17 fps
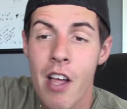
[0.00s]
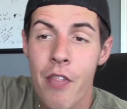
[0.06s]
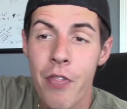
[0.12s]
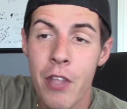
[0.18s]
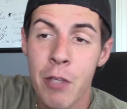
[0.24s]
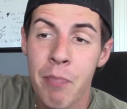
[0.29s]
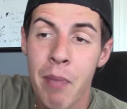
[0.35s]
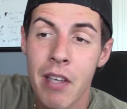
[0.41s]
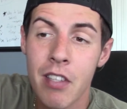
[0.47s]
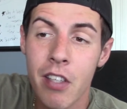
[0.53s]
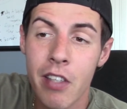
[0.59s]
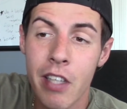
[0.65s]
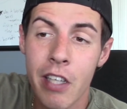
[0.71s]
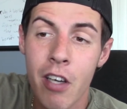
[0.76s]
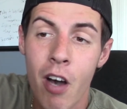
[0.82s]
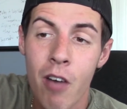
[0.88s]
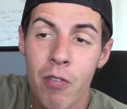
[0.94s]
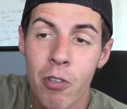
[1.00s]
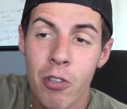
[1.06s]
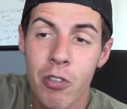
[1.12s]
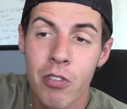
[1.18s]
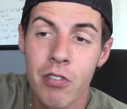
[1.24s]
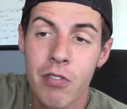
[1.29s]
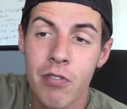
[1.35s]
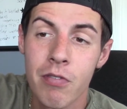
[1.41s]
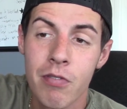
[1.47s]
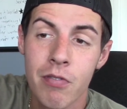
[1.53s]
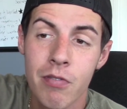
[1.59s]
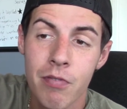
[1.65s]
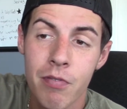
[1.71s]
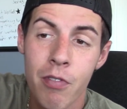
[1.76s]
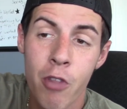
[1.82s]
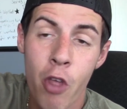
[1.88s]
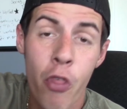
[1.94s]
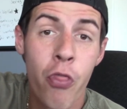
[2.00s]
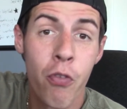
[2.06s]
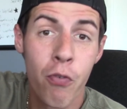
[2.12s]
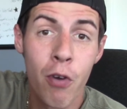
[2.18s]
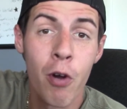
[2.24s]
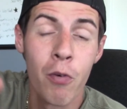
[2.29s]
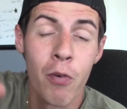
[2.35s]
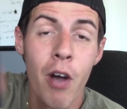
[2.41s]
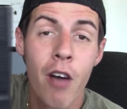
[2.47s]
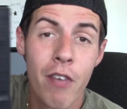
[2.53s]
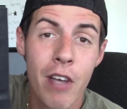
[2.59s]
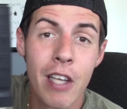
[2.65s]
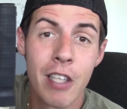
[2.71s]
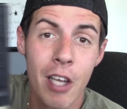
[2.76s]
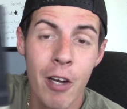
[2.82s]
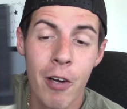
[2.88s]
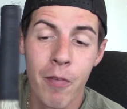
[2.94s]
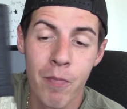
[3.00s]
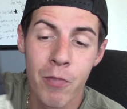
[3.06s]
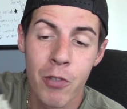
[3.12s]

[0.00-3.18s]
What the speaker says: this basically covers the throat of a deer.